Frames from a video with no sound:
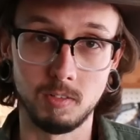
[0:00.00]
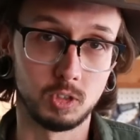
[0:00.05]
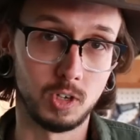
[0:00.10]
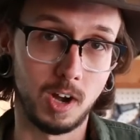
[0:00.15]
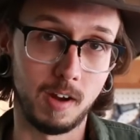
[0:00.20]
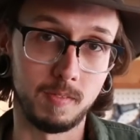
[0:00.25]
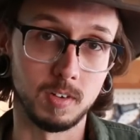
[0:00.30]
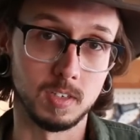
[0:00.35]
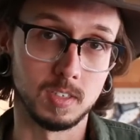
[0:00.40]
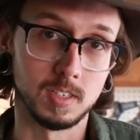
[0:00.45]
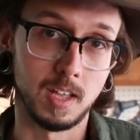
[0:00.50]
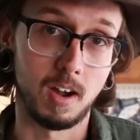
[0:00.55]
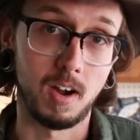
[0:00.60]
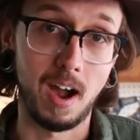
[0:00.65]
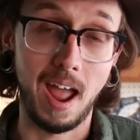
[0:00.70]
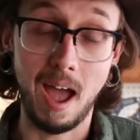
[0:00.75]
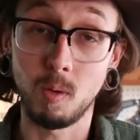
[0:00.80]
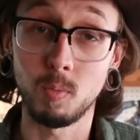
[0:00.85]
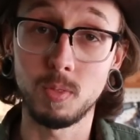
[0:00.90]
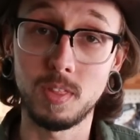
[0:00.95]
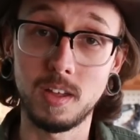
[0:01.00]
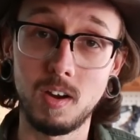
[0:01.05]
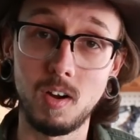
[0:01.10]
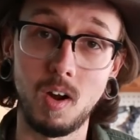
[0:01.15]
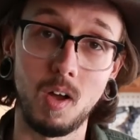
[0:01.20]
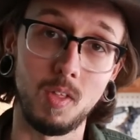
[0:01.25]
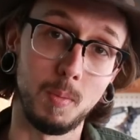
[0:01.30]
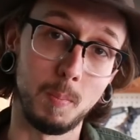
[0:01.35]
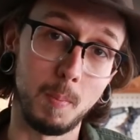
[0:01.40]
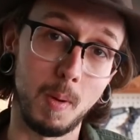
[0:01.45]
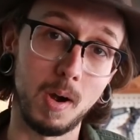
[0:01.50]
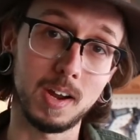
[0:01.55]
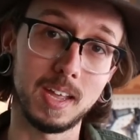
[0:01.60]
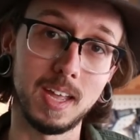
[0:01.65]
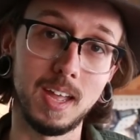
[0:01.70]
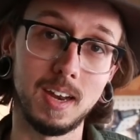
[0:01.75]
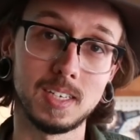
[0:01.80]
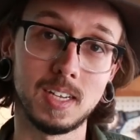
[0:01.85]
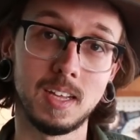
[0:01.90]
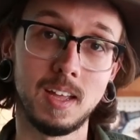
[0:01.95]
of drivers that are out there on the
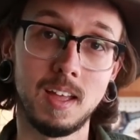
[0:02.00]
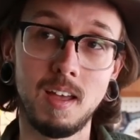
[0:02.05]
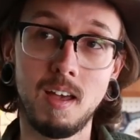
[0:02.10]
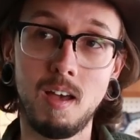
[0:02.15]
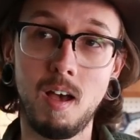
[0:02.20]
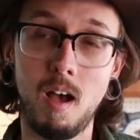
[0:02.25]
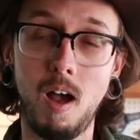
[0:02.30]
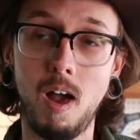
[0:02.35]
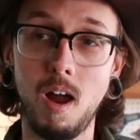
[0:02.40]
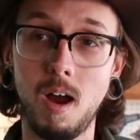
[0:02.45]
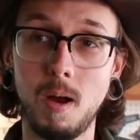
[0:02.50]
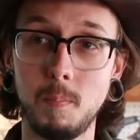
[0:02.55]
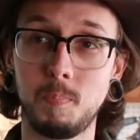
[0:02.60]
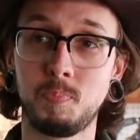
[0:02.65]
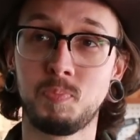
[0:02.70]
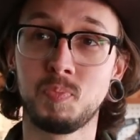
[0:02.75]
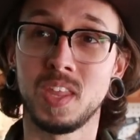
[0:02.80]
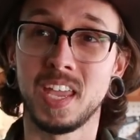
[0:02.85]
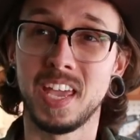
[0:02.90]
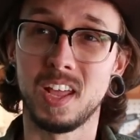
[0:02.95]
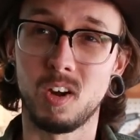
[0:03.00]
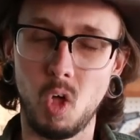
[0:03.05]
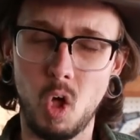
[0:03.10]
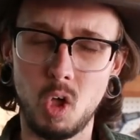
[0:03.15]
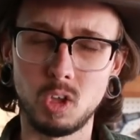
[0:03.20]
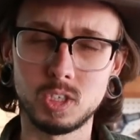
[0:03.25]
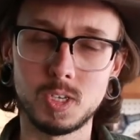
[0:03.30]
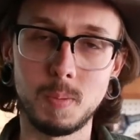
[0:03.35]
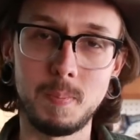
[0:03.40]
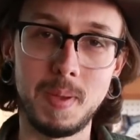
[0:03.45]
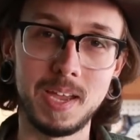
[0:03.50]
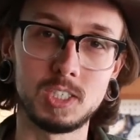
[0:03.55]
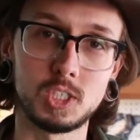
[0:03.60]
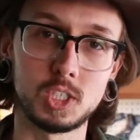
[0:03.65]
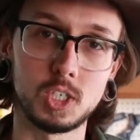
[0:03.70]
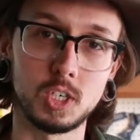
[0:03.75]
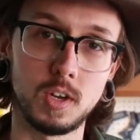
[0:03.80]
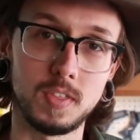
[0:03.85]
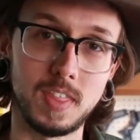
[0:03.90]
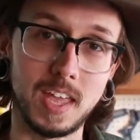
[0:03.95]
market. It'll also make
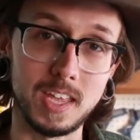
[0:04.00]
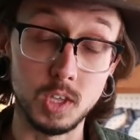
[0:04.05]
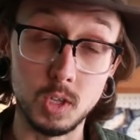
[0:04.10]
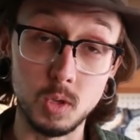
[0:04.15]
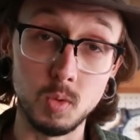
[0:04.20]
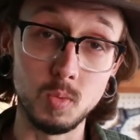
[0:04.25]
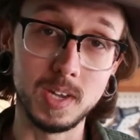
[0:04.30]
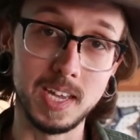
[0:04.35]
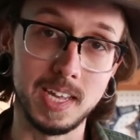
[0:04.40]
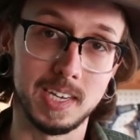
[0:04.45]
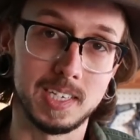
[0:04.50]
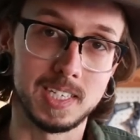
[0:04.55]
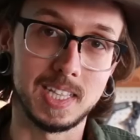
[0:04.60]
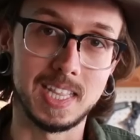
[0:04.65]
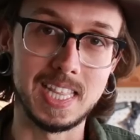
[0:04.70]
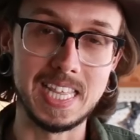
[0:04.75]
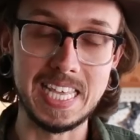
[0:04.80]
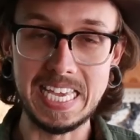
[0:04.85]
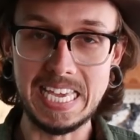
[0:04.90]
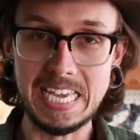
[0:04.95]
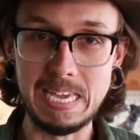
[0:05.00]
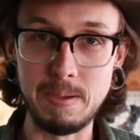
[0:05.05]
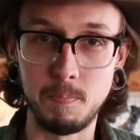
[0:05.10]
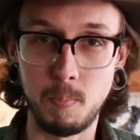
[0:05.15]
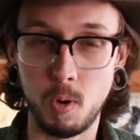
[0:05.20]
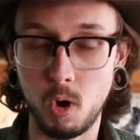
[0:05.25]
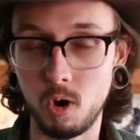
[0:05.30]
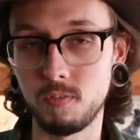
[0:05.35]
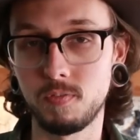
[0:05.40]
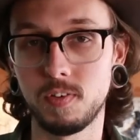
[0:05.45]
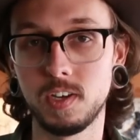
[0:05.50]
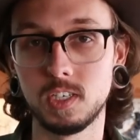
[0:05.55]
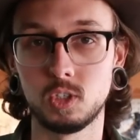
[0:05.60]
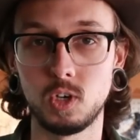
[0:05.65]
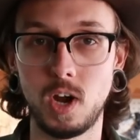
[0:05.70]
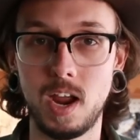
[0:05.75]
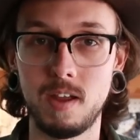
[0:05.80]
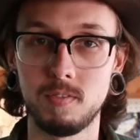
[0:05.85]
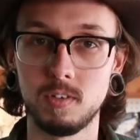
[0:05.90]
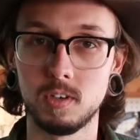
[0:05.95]
sure that you get the perfect
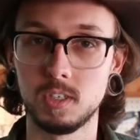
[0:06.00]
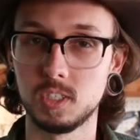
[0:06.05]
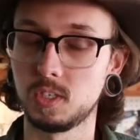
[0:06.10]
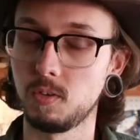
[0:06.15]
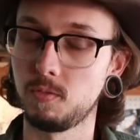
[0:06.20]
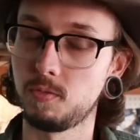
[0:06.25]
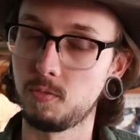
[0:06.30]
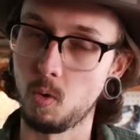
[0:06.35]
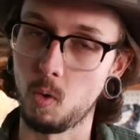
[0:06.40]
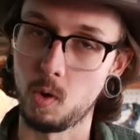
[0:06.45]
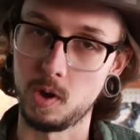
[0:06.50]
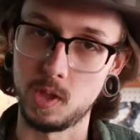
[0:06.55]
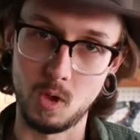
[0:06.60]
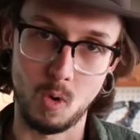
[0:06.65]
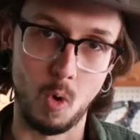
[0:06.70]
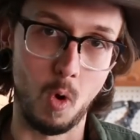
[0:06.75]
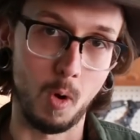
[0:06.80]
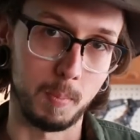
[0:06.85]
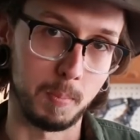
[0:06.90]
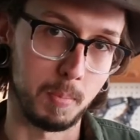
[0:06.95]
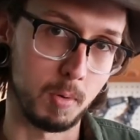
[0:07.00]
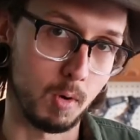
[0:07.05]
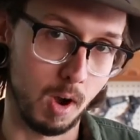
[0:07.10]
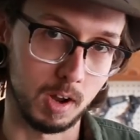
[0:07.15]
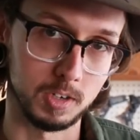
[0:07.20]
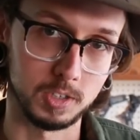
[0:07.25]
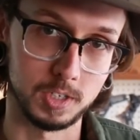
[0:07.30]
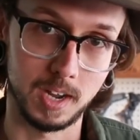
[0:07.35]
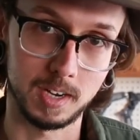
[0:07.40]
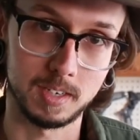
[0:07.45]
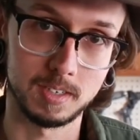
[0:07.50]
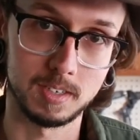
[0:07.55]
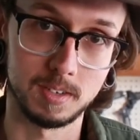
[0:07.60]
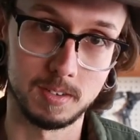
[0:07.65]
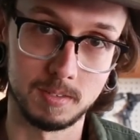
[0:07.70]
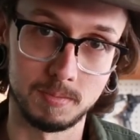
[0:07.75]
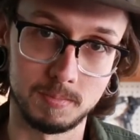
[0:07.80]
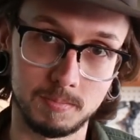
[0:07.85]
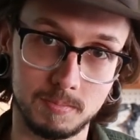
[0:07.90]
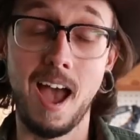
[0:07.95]
drivers for your project.
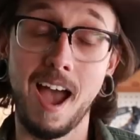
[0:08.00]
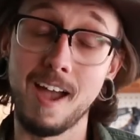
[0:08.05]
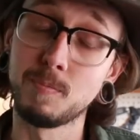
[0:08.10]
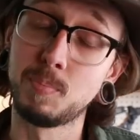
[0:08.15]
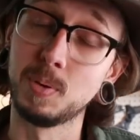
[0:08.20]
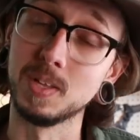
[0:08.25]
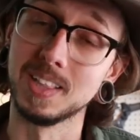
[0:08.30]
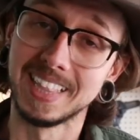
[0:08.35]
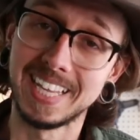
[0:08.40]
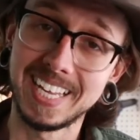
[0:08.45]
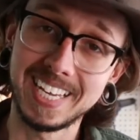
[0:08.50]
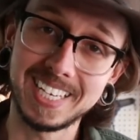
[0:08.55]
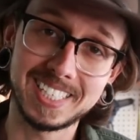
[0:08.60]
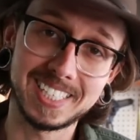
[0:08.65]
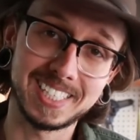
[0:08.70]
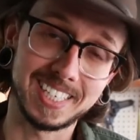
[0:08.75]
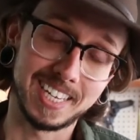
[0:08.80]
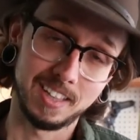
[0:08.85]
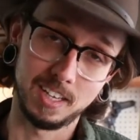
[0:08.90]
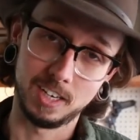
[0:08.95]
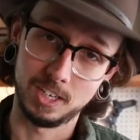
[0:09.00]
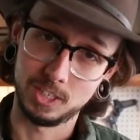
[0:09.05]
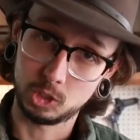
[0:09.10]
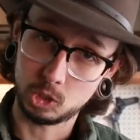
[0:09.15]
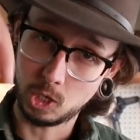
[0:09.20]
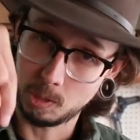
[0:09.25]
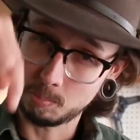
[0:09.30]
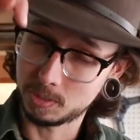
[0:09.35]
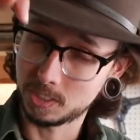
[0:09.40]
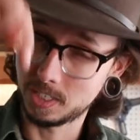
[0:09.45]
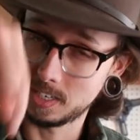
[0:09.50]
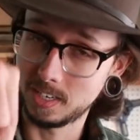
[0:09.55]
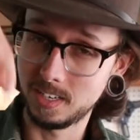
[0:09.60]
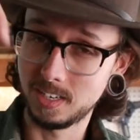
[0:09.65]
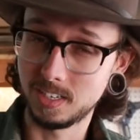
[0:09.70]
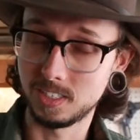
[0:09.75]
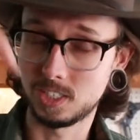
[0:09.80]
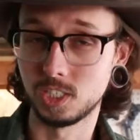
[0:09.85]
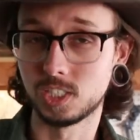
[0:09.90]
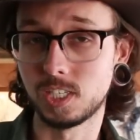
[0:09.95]
I put links in the
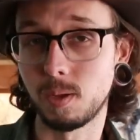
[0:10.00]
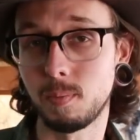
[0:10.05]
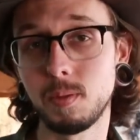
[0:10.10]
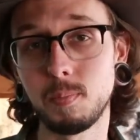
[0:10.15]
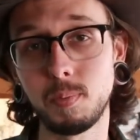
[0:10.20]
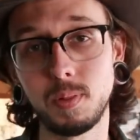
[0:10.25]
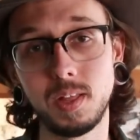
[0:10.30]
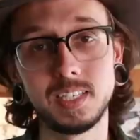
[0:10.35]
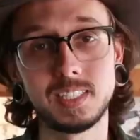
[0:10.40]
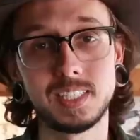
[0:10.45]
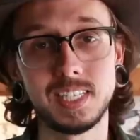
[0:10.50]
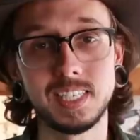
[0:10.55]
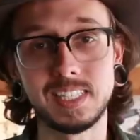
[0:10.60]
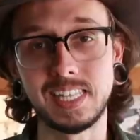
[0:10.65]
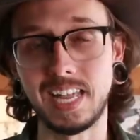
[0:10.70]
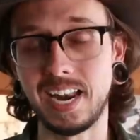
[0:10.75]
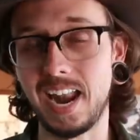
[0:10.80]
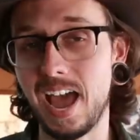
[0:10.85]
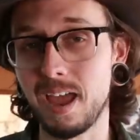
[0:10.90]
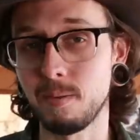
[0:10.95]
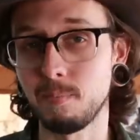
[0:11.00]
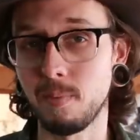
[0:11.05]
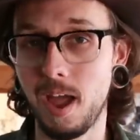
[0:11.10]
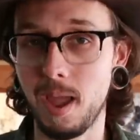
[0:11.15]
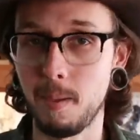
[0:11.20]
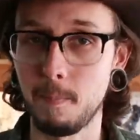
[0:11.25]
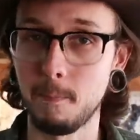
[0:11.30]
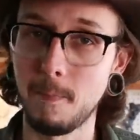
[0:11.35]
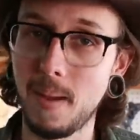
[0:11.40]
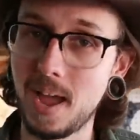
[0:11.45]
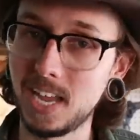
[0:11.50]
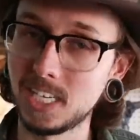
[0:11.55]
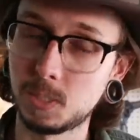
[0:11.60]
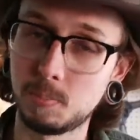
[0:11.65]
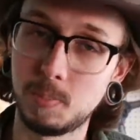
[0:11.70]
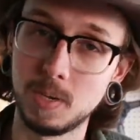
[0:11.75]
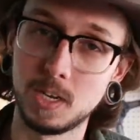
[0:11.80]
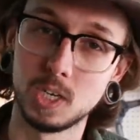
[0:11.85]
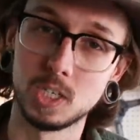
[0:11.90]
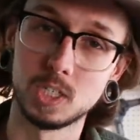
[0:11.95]
description to some of the places that I buy my
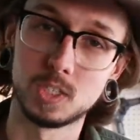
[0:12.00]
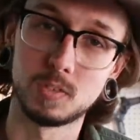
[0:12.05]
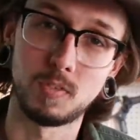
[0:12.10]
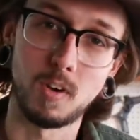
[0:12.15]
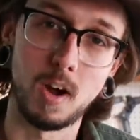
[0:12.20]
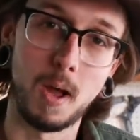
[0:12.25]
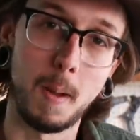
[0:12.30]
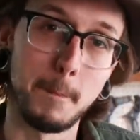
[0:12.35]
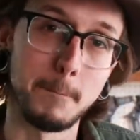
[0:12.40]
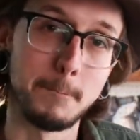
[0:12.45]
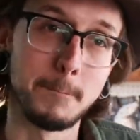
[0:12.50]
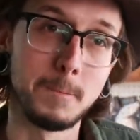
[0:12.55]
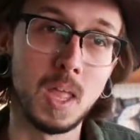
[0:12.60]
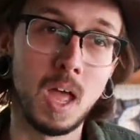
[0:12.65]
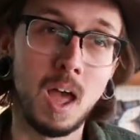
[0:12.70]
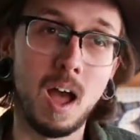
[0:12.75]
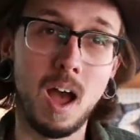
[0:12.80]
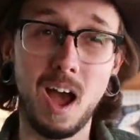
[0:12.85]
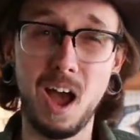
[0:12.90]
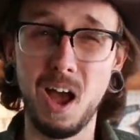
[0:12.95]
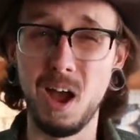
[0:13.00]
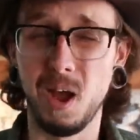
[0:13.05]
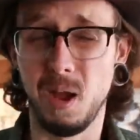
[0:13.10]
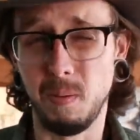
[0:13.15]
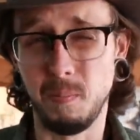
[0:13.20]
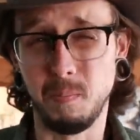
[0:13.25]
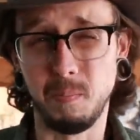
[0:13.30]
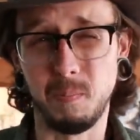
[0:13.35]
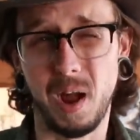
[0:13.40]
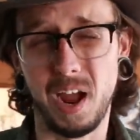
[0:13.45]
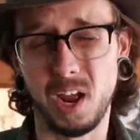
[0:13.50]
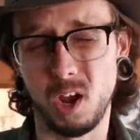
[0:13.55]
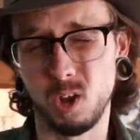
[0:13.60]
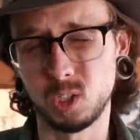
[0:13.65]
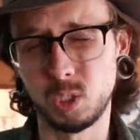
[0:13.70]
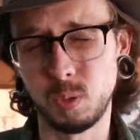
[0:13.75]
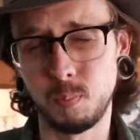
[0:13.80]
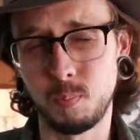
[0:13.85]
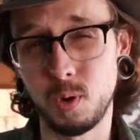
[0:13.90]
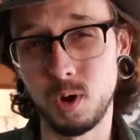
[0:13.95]
speakers from. I
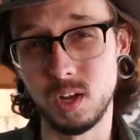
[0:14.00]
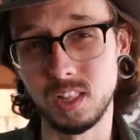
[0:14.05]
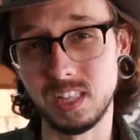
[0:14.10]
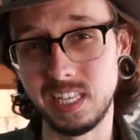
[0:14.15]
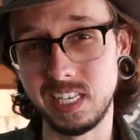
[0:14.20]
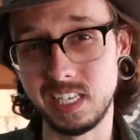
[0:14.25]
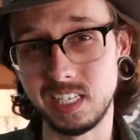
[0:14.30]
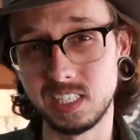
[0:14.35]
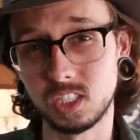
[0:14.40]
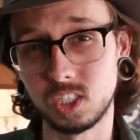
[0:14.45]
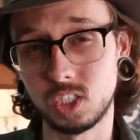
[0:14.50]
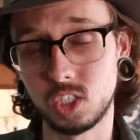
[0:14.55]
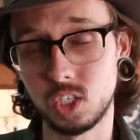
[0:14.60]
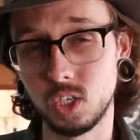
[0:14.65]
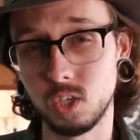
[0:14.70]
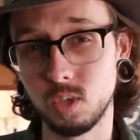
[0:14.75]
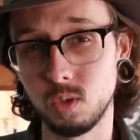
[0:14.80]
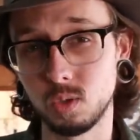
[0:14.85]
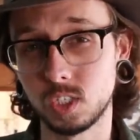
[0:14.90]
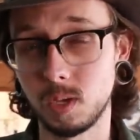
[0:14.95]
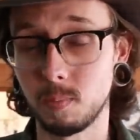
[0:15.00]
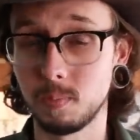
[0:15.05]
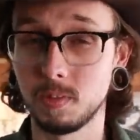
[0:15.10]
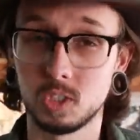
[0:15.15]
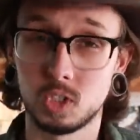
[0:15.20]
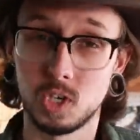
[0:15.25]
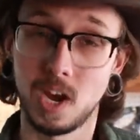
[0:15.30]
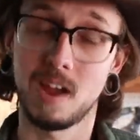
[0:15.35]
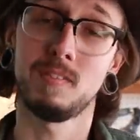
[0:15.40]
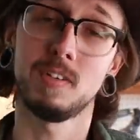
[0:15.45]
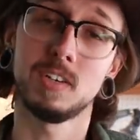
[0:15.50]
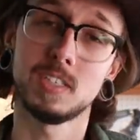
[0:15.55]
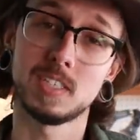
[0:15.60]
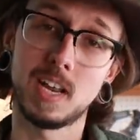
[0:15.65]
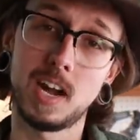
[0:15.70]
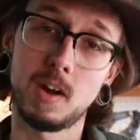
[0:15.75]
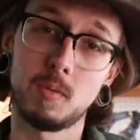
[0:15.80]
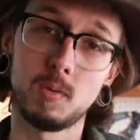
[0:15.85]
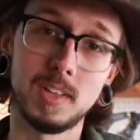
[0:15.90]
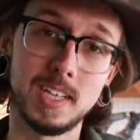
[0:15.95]
also put links to some of the drivers
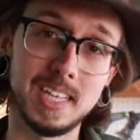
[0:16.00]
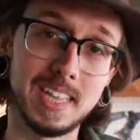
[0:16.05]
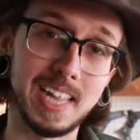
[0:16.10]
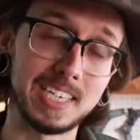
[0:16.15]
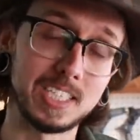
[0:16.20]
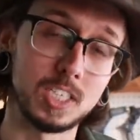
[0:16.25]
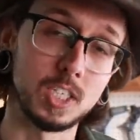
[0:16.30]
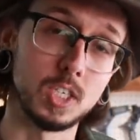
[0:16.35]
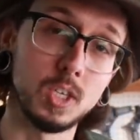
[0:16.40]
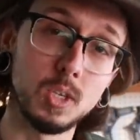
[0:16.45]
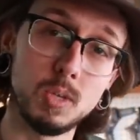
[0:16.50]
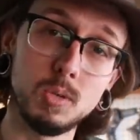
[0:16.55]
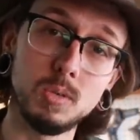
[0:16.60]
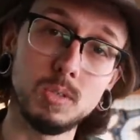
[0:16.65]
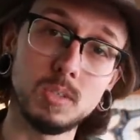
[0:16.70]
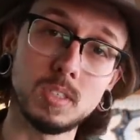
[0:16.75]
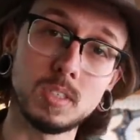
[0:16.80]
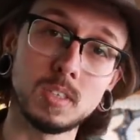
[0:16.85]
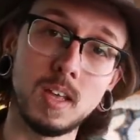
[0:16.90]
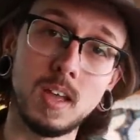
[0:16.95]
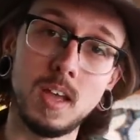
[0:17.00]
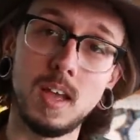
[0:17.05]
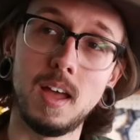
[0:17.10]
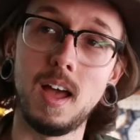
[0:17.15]
that I really like to use.